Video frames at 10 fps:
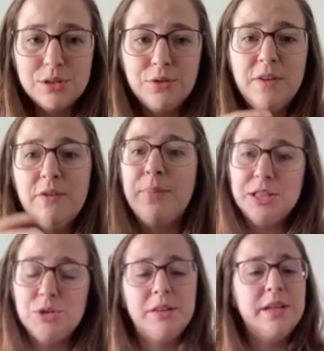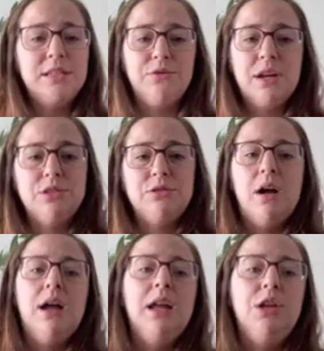So if you've ever been to an authentic
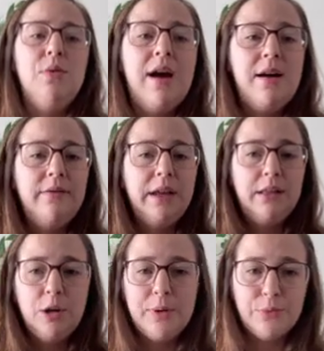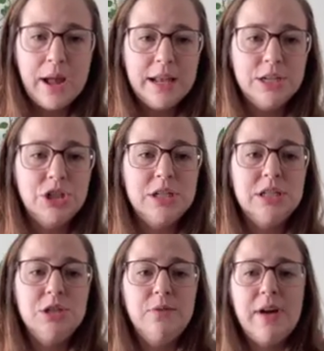restaurant and you have like a little bit of
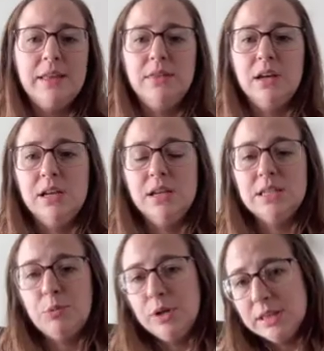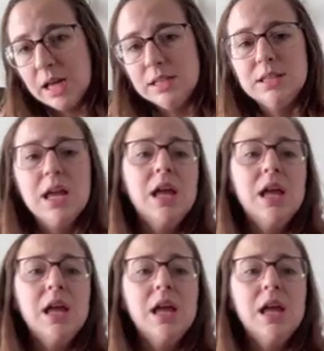radishes, you've got the cebollitas,